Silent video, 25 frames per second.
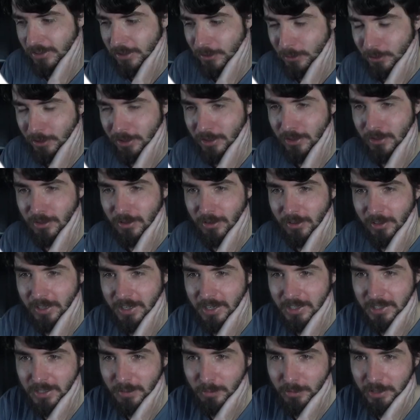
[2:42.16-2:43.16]
Not with Control
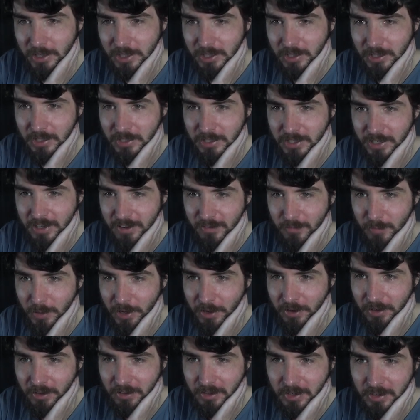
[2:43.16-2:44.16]
S, I pressed the save
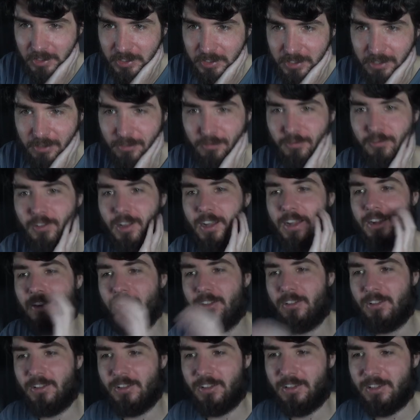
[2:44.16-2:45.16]
button instead of
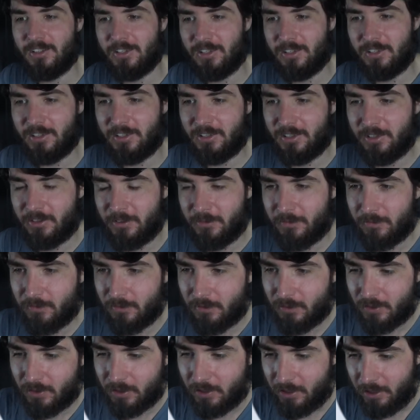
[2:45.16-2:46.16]
file.
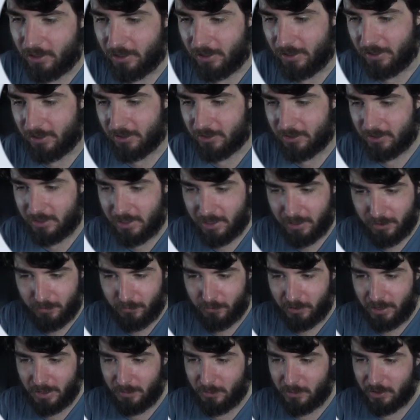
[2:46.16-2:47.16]
Uh, second
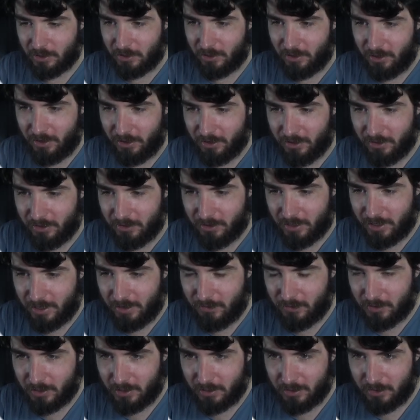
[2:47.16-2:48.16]
frame is gone. I'm gonna
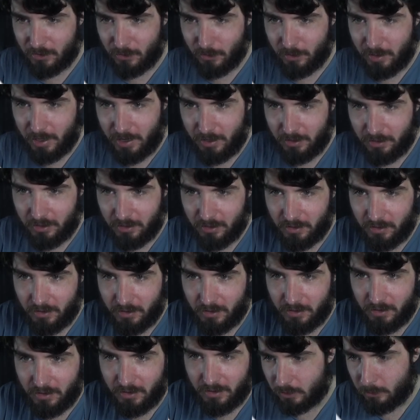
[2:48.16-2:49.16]
have to do that
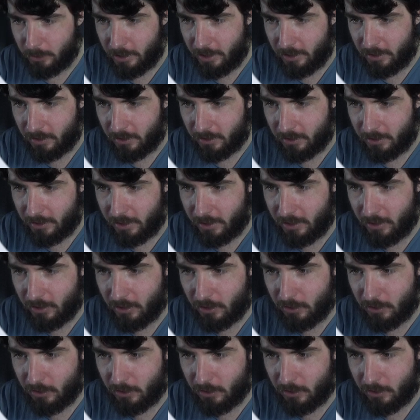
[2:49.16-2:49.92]
again. Wait, I can